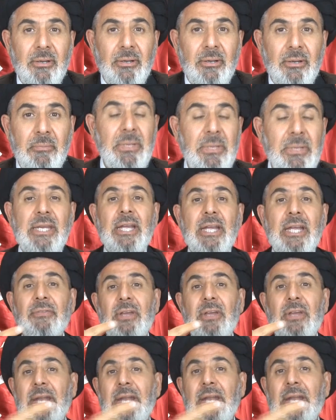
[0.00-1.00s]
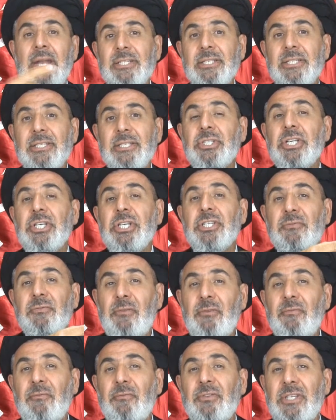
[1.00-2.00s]
Meaning the rest, which is
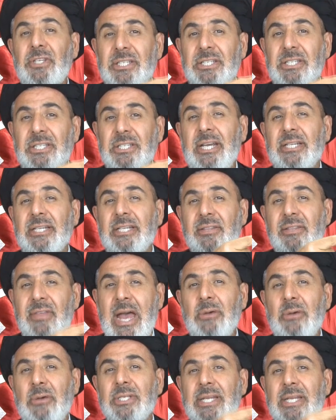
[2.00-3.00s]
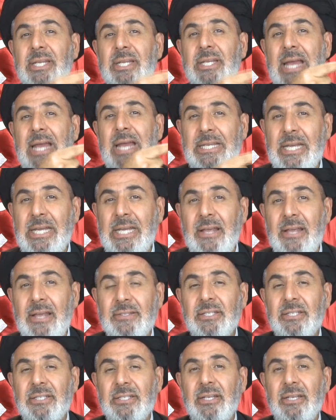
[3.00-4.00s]
56,000
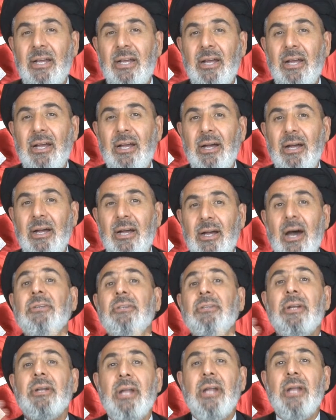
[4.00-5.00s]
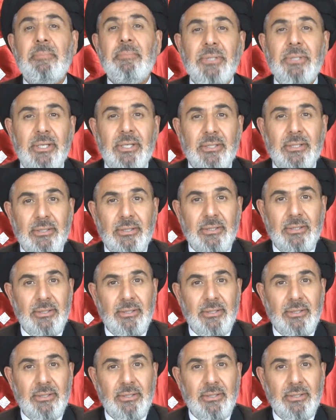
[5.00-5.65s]
hadiths, are corrupted.